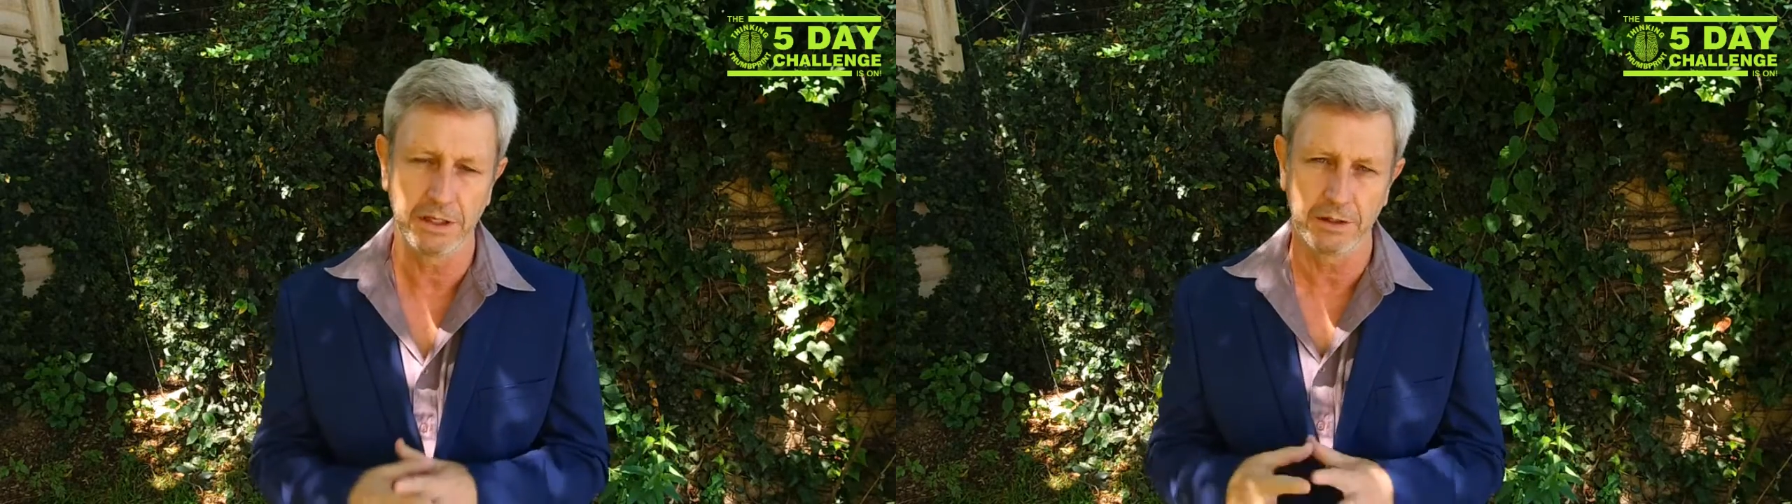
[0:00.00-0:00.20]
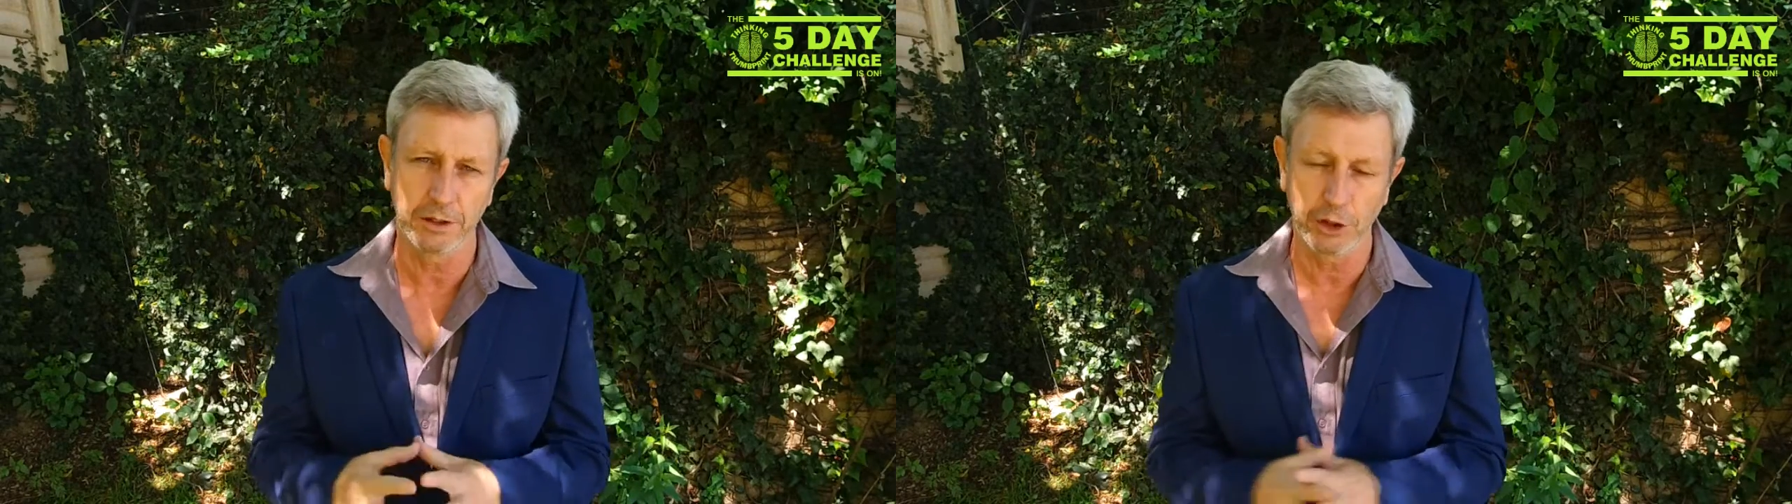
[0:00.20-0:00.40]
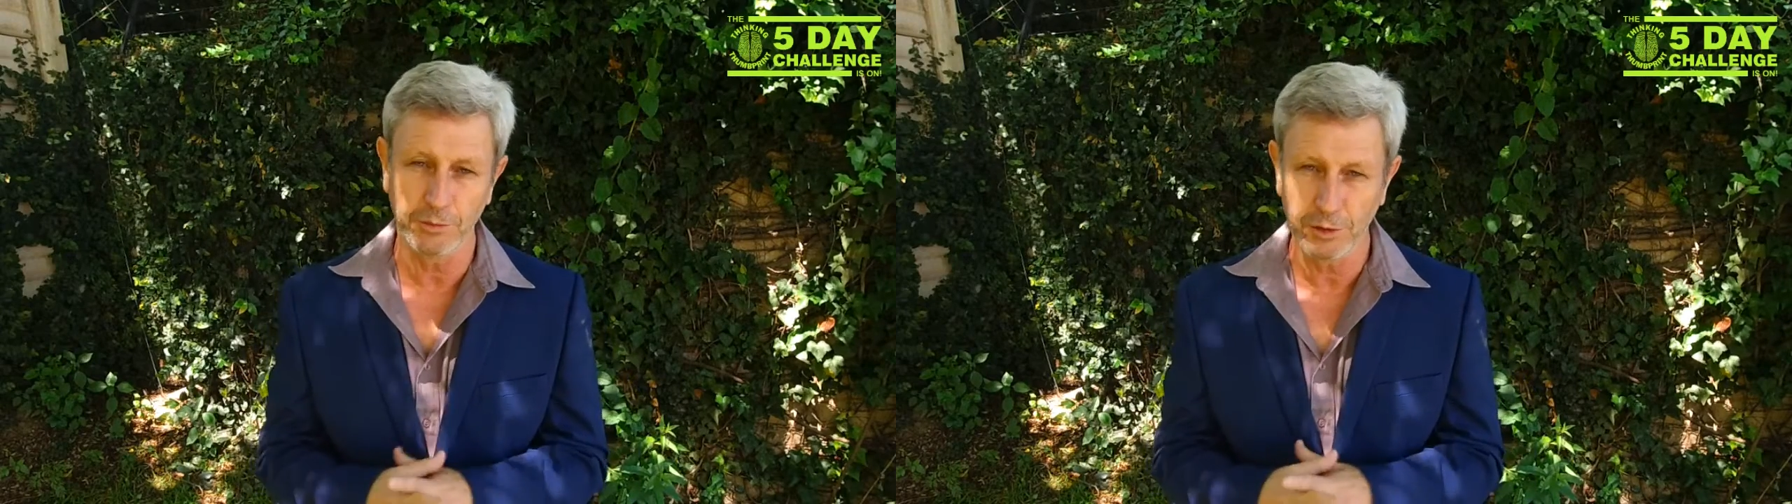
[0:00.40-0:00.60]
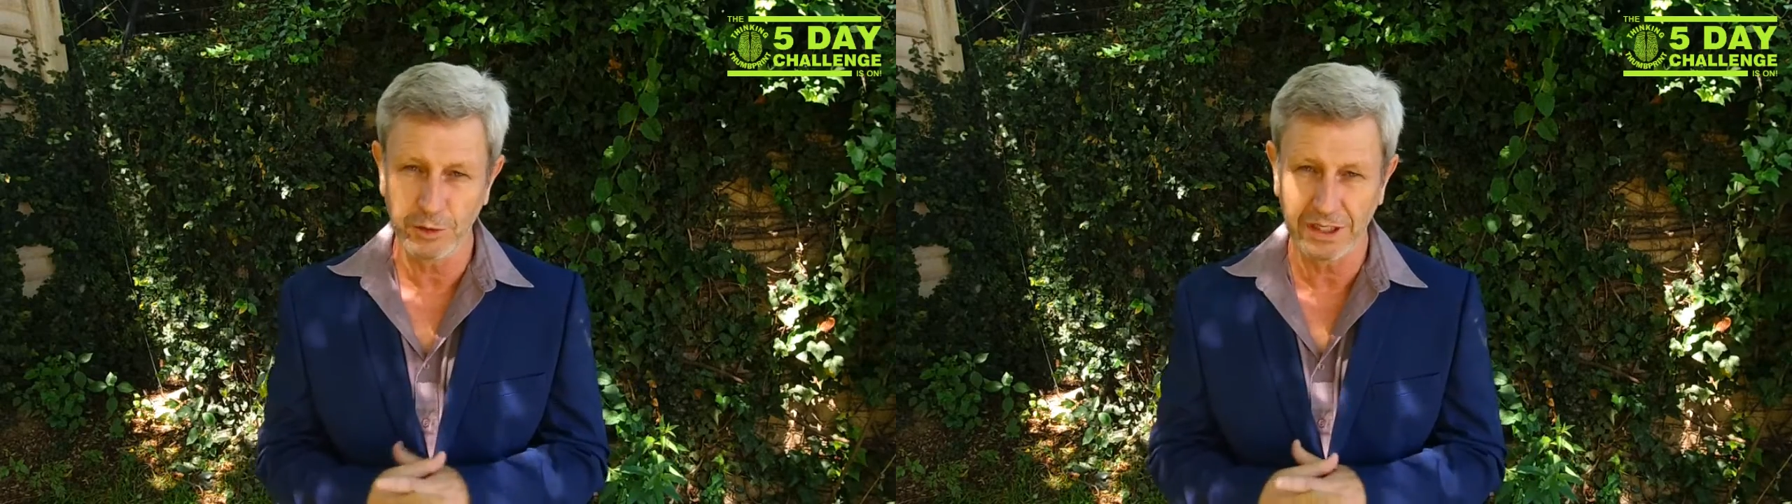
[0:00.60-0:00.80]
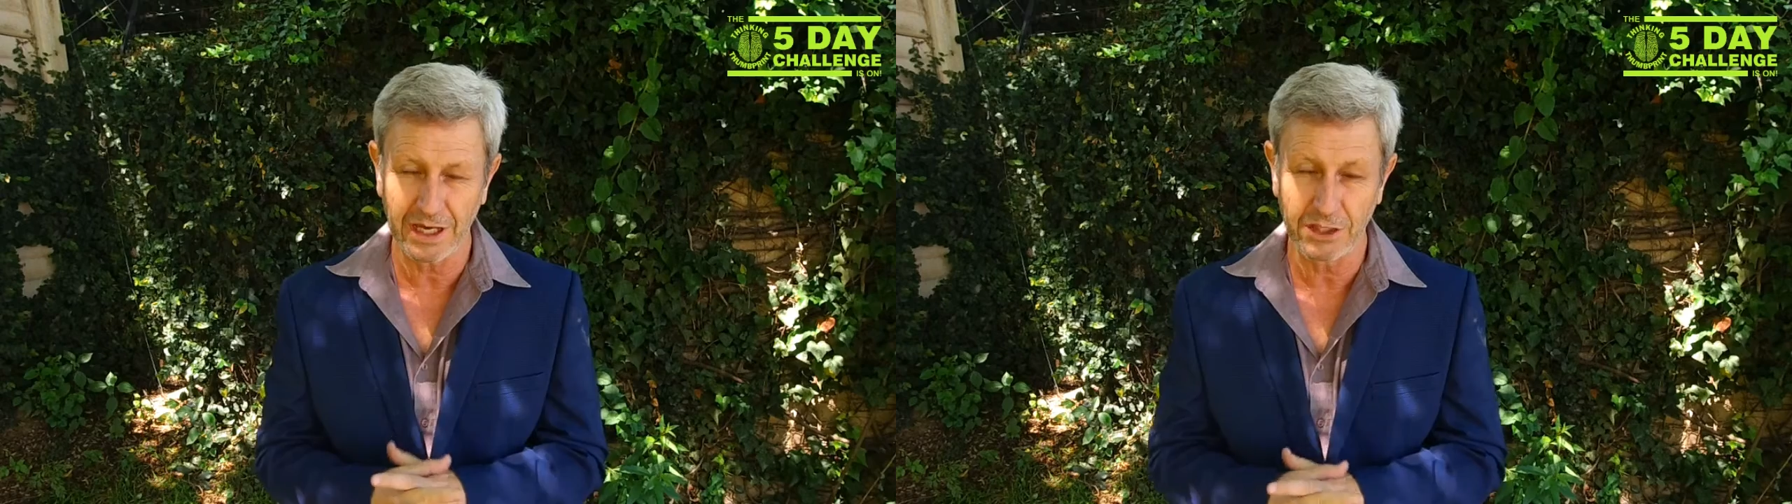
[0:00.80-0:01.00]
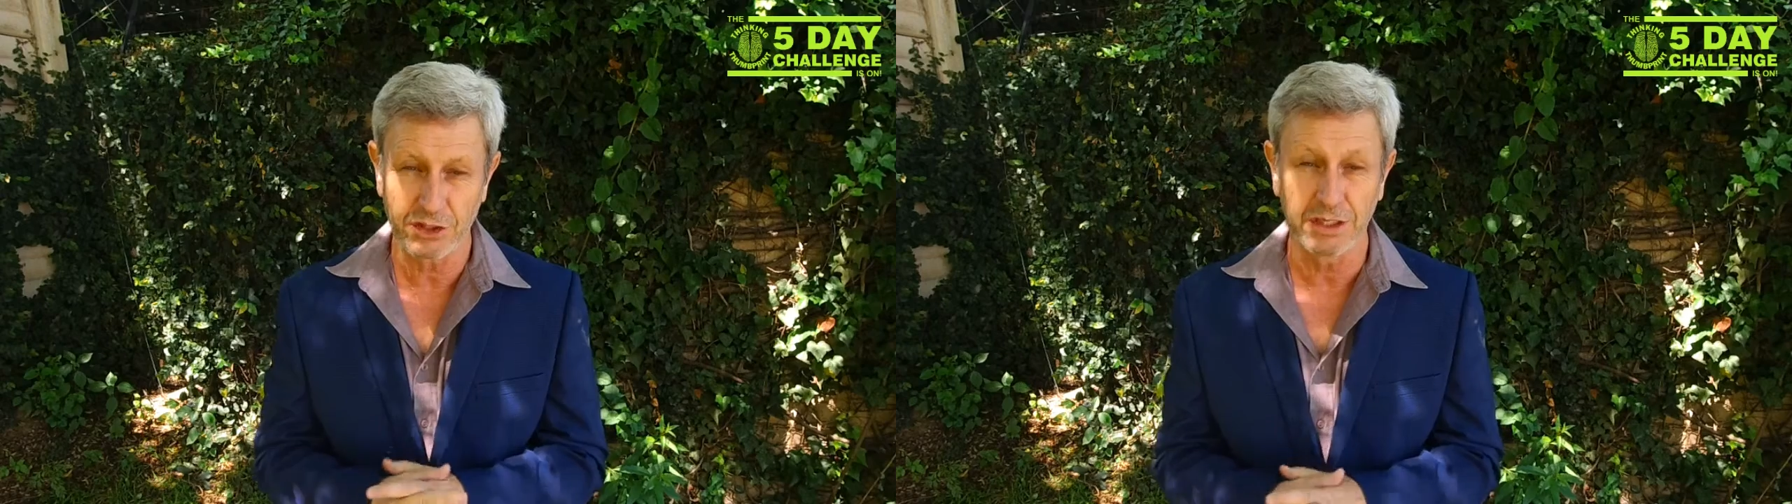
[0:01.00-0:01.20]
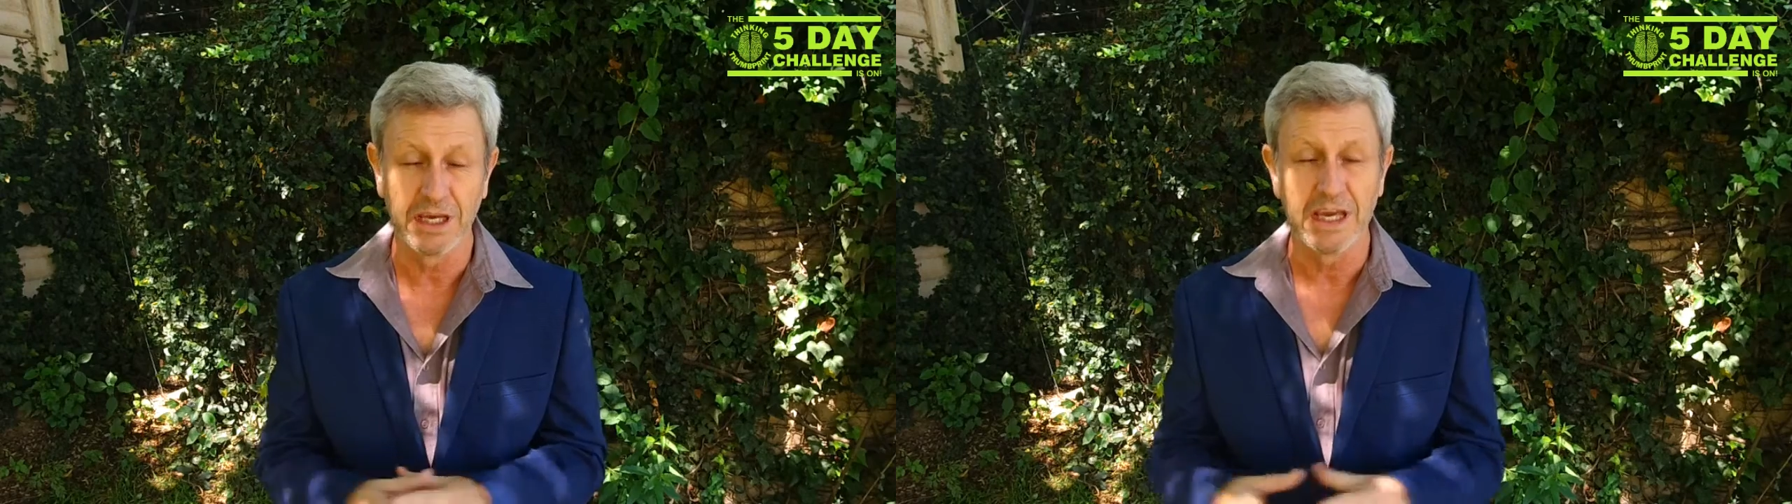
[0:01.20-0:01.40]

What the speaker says: the communication,